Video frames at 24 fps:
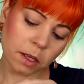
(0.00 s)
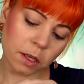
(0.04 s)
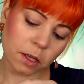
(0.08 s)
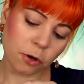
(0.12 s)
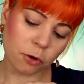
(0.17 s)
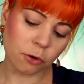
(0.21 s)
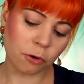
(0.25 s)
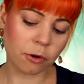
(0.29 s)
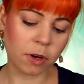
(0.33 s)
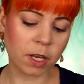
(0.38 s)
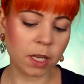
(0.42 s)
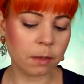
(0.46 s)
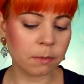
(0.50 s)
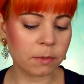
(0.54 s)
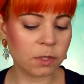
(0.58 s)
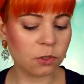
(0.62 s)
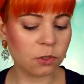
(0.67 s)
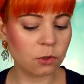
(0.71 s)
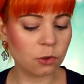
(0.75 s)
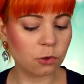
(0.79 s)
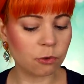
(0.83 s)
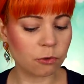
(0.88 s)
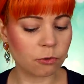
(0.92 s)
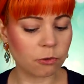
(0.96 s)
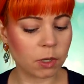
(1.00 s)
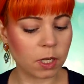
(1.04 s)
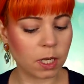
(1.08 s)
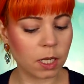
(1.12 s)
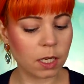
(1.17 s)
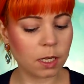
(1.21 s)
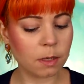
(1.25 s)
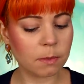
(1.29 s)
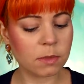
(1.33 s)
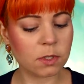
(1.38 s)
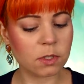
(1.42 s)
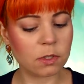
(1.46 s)
Cream
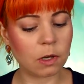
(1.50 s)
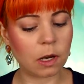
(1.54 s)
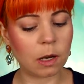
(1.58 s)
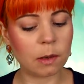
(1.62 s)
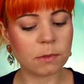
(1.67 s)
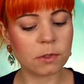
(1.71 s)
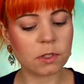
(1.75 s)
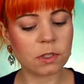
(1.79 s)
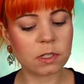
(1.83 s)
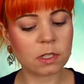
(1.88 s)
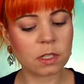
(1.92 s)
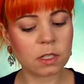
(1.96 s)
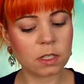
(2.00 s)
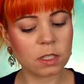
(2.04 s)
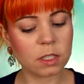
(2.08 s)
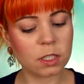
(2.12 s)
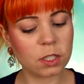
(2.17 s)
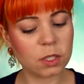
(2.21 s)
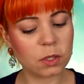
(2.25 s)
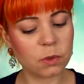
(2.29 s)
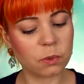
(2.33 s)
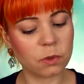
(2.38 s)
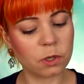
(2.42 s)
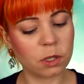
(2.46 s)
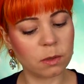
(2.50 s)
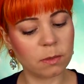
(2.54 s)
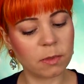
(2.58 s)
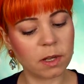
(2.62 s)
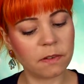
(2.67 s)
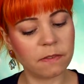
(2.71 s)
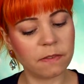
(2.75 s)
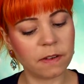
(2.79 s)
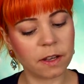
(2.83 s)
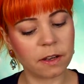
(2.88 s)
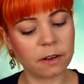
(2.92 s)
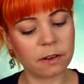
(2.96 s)
Dream. So I'm just gonna swirl my
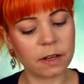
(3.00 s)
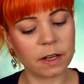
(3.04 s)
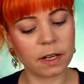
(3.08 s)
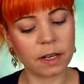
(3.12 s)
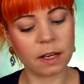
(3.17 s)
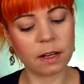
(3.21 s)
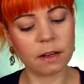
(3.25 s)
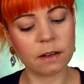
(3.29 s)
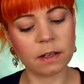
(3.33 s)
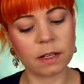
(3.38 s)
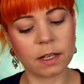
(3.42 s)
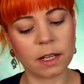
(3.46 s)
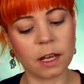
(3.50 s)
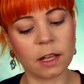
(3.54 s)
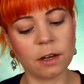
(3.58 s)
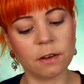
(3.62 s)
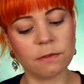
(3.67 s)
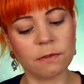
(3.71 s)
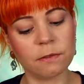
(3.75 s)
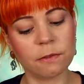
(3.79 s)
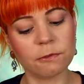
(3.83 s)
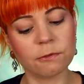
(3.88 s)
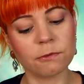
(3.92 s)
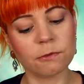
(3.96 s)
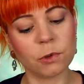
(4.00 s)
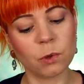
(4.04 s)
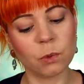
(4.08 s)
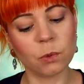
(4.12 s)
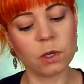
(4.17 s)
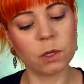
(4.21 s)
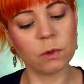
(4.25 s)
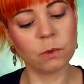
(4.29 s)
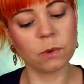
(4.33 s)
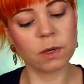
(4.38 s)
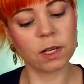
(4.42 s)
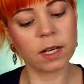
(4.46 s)
finger in here and kind of
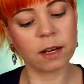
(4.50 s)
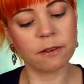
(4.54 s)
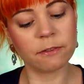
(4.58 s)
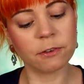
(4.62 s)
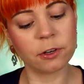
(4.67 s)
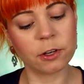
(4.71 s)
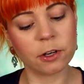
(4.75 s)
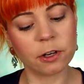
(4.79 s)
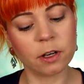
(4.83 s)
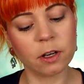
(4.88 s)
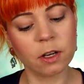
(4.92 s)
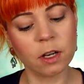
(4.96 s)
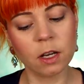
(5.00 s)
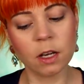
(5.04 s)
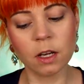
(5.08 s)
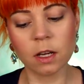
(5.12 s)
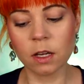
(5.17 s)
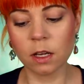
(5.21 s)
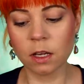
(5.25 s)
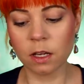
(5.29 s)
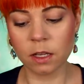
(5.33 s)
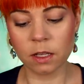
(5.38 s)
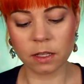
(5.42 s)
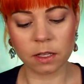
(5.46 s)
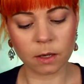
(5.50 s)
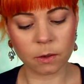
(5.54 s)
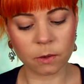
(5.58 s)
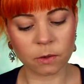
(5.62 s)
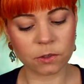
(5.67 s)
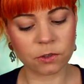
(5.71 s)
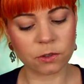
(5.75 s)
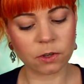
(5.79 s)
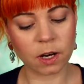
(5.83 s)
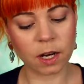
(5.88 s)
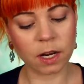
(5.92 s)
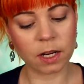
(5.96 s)
ruin whatever they were
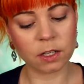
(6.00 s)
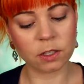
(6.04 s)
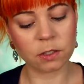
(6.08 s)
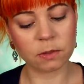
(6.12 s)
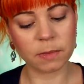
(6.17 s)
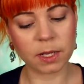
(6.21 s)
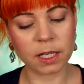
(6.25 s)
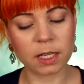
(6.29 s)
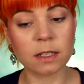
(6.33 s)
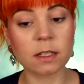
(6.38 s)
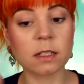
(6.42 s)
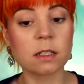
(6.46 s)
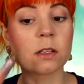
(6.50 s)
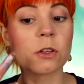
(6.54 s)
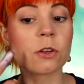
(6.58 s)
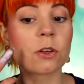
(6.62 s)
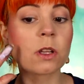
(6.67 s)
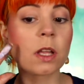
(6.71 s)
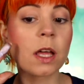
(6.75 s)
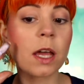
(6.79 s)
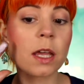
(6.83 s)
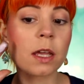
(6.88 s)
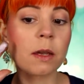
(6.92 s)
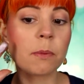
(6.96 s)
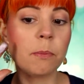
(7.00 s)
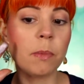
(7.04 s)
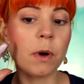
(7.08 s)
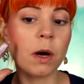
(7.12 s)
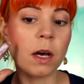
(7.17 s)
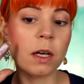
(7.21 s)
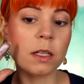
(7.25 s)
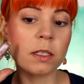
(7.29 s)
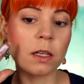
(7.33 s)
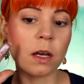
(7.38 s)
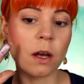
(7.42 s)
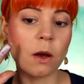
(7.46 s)
trying to make this look like,
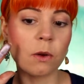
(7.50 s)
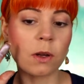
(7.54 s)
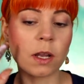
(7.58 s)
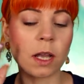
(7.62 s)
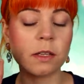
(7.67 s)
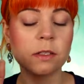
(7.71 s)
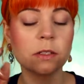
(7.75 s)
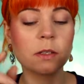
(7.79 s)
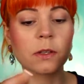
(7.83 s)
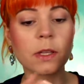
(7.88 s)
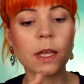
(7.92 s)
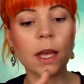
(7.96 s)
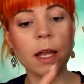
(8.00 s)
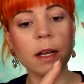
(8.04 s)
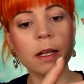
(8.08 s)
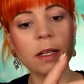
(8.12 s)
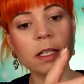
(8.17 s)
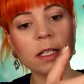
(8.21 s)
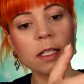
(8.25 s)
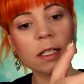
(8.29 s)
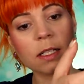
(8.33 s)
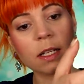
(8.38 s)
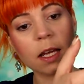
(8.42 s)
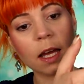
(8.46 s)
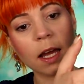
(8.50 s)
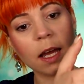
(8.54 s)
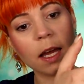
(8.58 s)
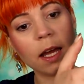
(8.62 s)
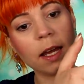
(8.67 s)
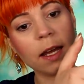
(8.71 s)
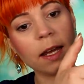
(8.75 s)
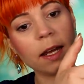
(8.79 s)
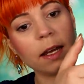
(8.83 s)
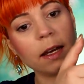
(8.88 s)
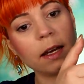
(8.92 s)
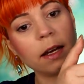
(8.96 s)
but okay, so that is
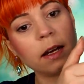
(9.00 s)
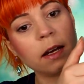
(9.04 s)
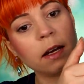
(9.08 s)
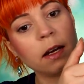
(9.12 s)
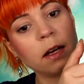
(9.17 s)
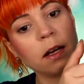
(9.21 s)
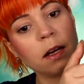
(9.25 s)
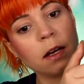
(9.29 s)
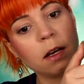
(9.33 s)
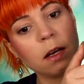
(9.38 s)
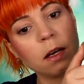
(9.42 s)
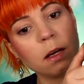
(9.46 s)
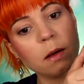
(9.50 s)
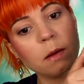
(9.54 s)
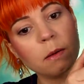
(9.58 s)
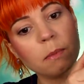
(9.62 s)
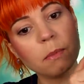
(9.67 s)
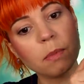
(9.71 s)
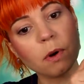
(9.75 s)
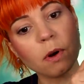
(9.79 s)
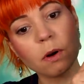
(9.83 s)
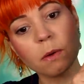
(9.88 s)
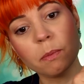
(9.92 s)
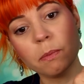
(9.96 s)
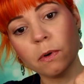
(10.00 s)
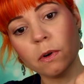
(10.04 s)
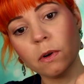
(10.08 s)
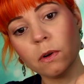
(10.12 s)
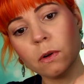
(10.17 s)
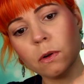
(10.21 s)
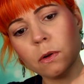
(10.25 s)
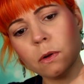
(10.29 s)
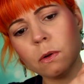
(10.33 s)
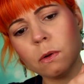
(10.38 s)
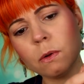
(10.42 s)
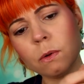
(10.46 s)
a
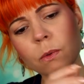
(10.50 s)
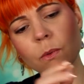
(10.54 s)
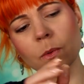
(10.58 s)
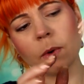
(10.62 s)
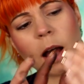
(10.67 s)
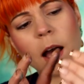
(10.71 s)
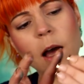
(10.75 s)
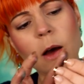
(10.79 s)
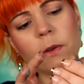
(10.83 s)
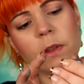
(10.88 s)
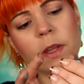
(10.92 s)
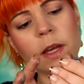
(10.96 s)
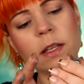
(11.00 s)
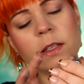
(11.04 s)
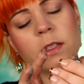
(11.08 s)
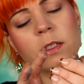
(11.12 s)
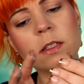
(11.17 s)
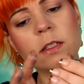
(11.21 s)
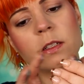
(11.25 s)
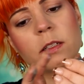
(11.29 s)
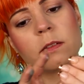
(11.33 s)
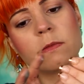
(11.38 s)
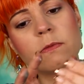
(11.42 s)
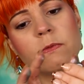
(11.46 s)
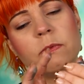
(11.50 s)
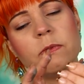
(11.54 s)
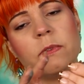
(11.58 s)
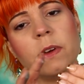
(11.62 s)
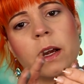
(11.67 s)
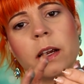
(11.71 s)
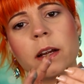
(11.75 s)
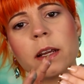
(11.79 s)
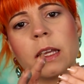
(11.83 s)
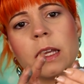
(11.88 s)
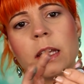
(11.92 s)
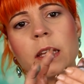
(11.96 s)
purple. Wow, that's
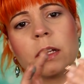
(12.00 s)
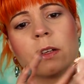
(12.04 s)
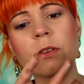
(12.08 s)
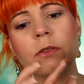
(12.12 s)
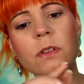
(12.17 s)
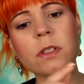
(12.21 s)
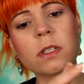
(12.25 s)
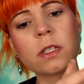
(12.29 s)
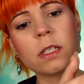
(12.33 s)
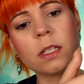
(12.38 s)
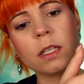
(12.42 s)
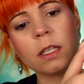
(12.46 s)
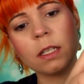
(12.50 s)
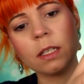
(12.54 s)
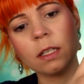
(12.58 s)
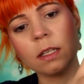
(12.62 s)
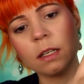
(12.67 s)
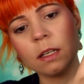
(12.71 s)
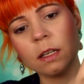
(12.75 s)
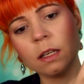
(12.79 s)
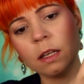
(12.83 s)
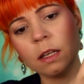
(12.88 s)
very interesting.